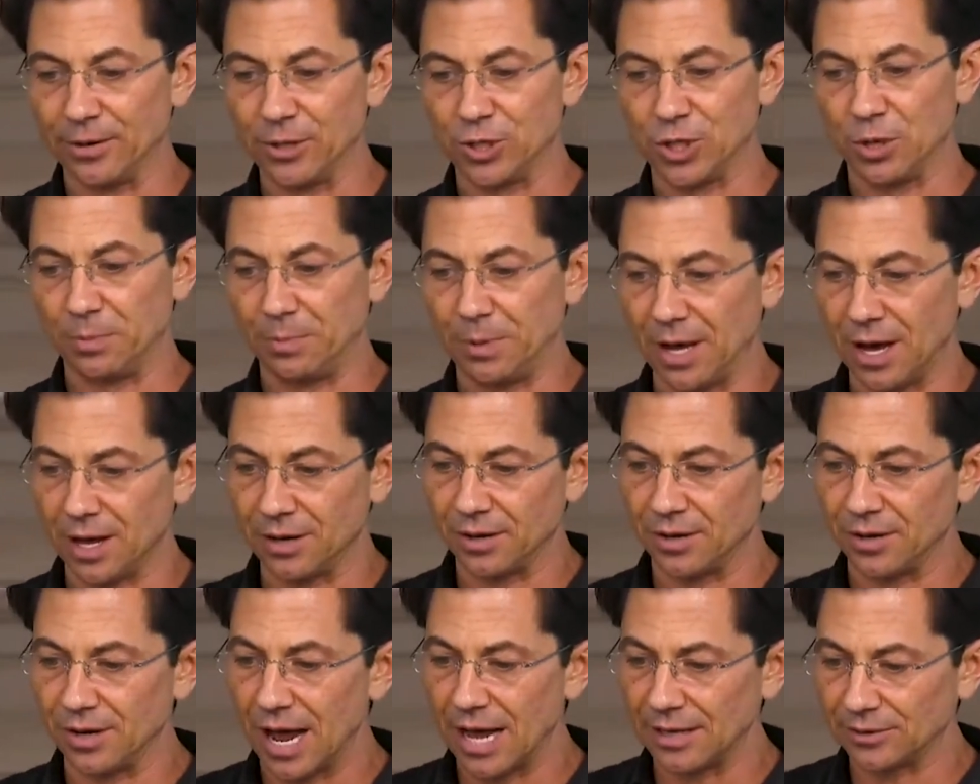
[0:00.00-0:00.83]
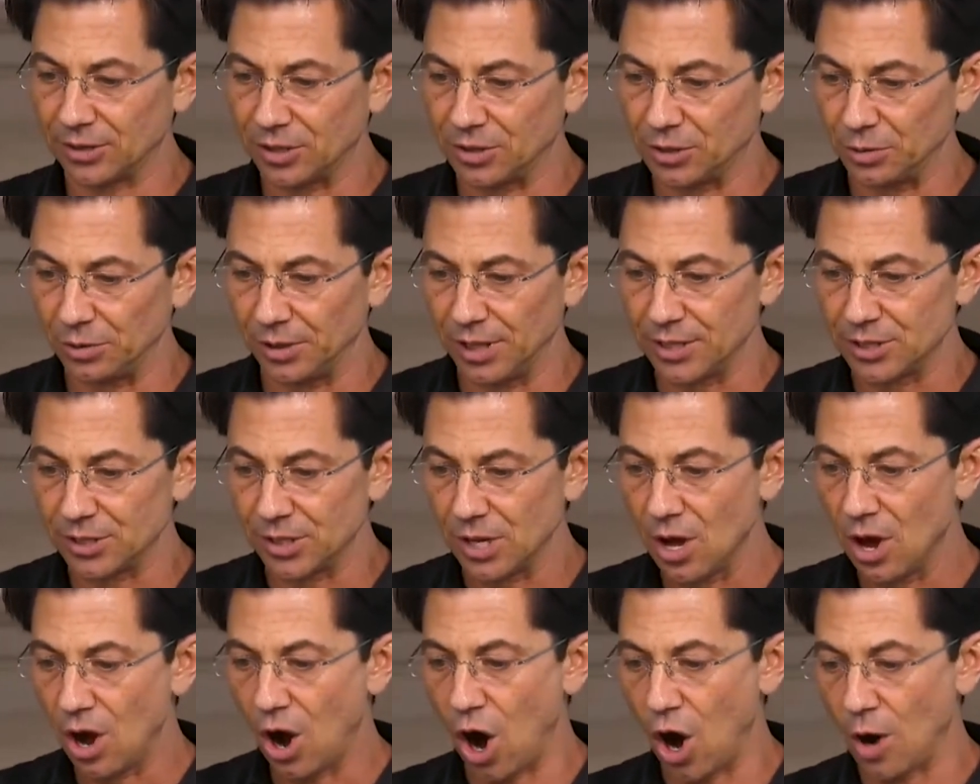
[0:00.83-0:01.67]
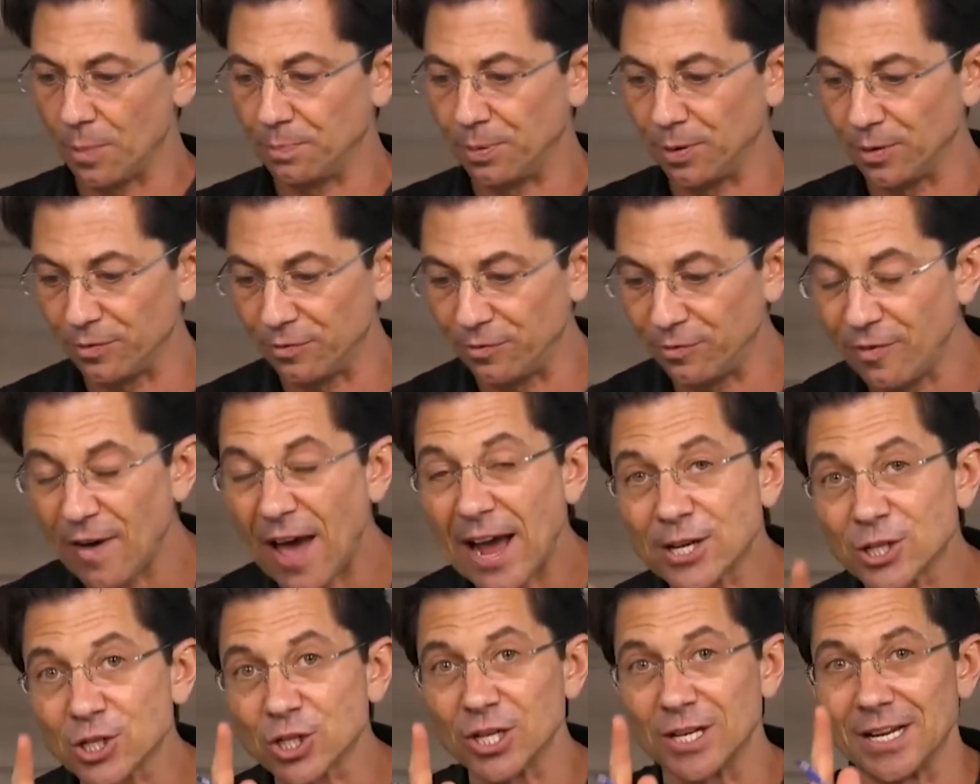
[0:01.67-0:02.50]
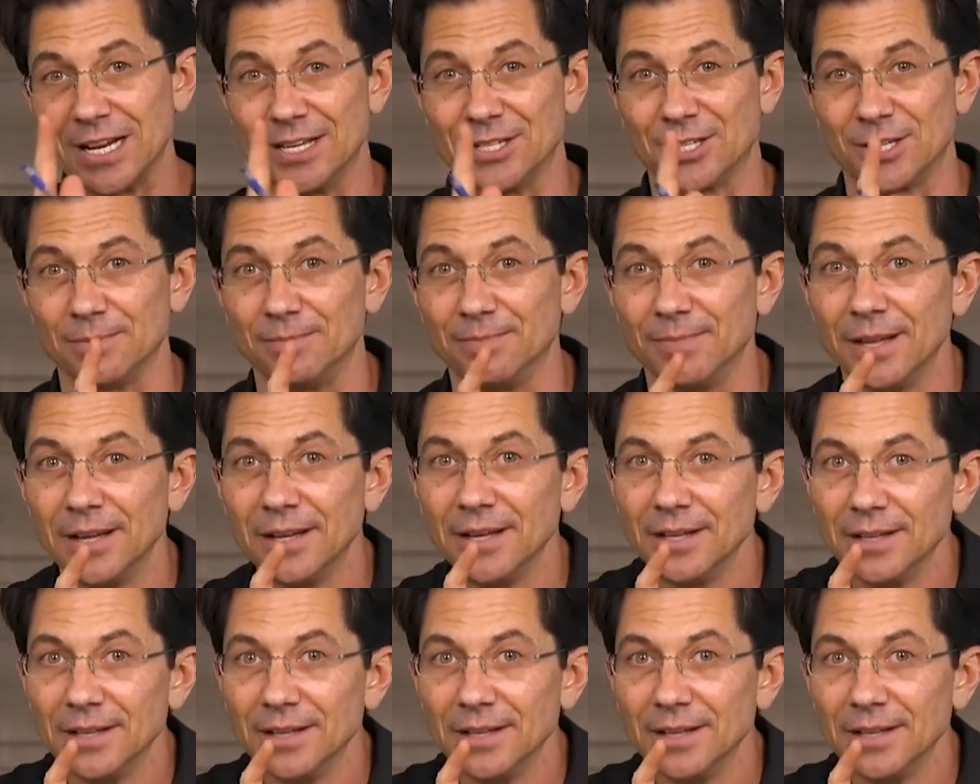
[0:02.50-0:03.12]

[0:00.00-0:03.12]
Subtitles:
It should be on our not-to-do list. Our perfectionism